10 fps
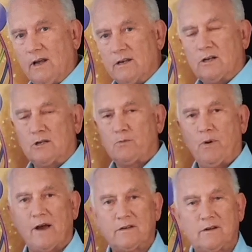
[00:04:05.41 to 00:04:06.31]
is
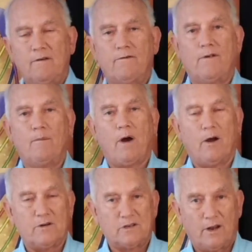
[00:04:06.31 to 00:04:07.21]
expressed from
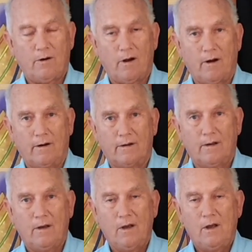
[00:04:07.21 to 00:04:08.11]
our center heart.
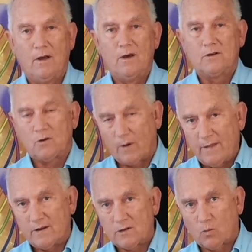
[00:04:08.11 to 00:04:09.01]
So in
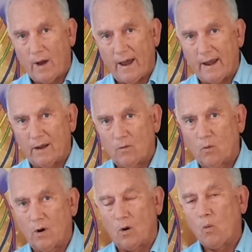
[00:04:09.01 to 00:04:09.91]
this way,
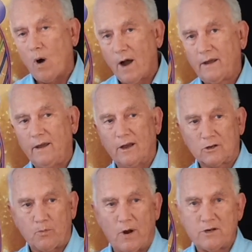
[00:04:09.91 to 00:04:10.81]
we're a walking
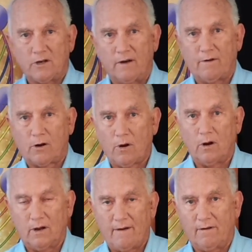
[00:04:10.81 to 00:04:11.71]
expression of our
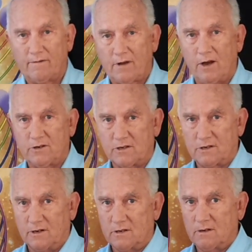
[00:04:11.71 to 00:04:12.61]
current level of
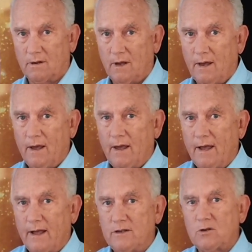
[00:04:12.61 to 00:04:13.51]
consciousness.
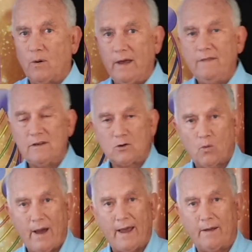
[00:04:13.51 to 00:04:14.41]
And so in this
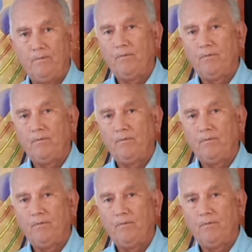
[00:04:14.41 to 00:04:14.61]
way,